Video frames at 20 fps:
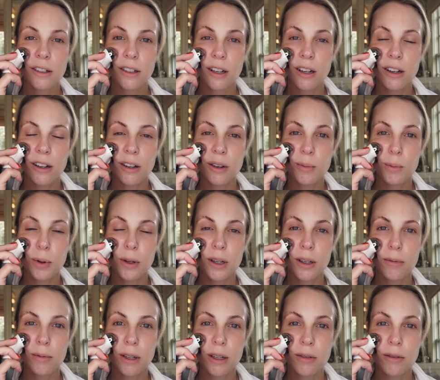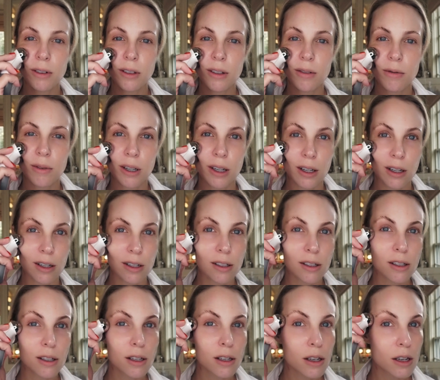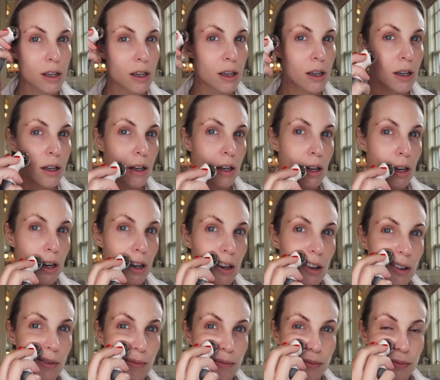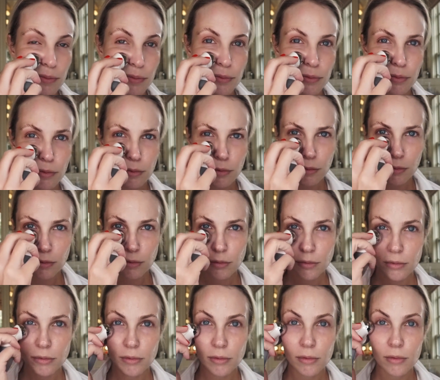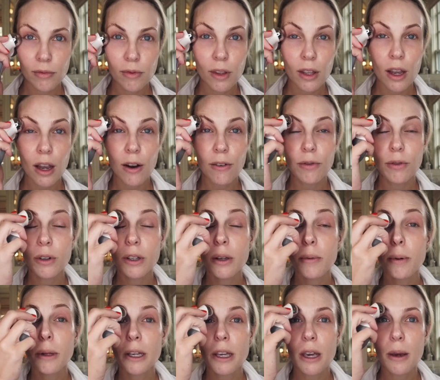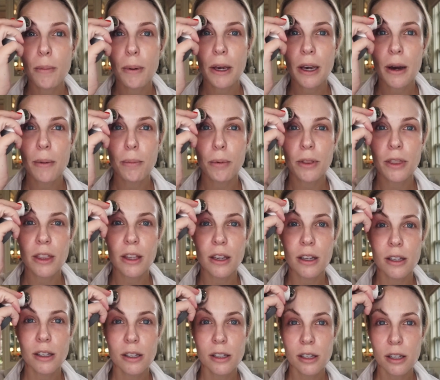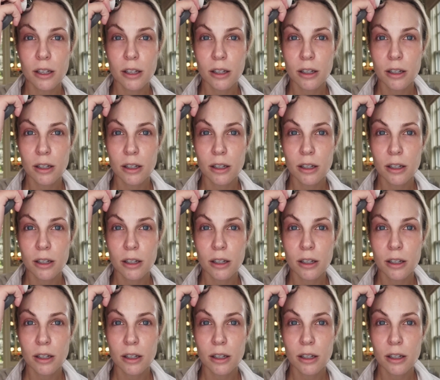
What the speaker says: Doesn't look pretty, but it really works. I've really been keeping up with this